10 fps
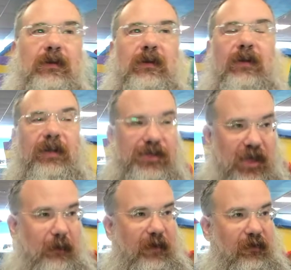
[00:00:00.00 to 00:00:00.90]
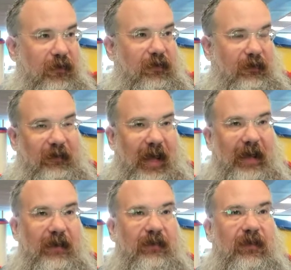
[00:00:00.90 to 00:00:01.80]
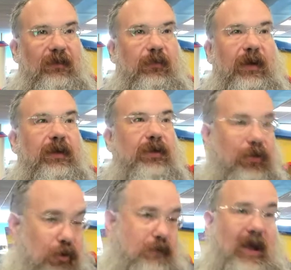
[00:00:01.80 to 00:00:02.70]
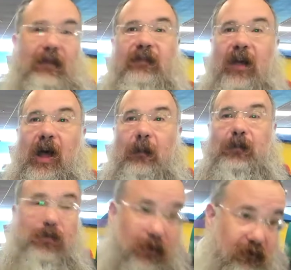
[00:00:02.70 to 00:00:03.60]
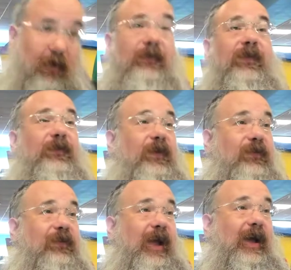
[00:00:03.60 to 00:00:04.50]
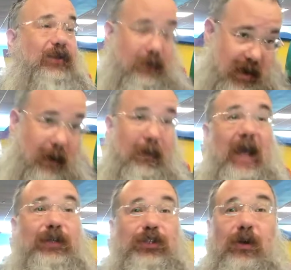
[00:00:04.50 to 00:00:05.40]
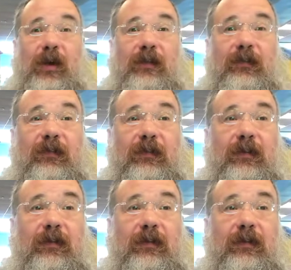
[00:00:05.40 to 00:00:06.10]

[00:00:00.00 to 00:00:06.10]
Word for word: A legitimate source of sadness is where you messed up. You deserve to feel sad. You made a bad choice.